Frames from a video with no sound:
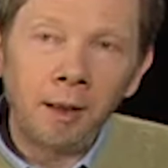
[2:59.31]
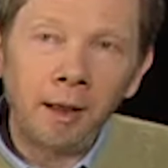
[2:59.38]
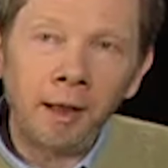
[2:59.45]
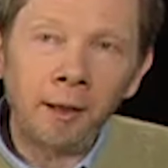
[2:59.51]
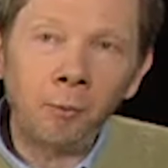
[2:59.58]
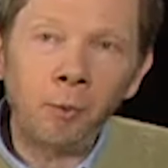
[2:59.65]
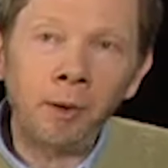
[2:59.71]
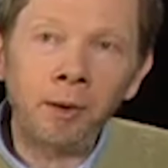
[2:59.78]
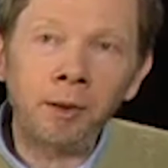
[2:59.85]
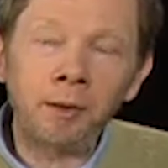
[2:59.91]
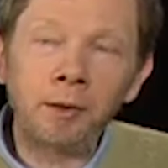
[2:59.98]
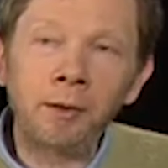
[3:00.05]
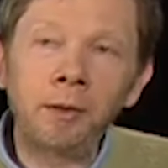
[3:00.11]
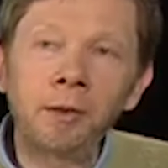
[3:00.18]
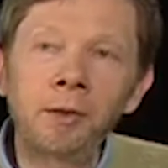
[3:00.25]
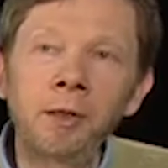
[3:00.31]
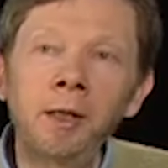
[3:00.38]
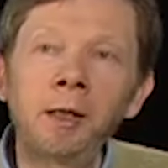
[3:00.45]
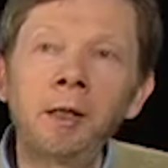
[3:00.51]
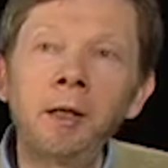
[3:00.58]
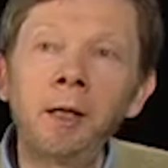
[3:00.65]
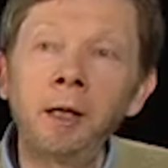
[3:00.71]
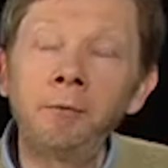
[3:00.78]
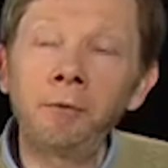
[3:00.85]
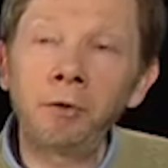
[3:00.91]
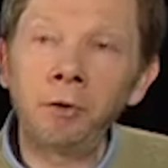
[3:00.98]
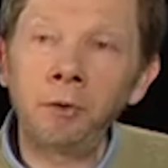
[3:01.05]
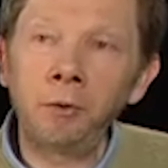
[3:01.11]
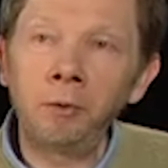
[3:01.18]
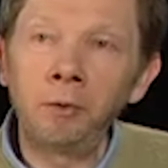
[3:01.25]
And when it, the thing leaves
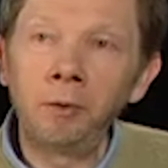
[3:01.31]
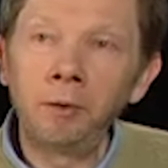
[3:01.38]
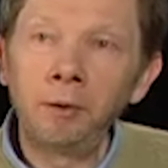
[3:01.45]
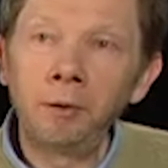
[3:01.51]
you,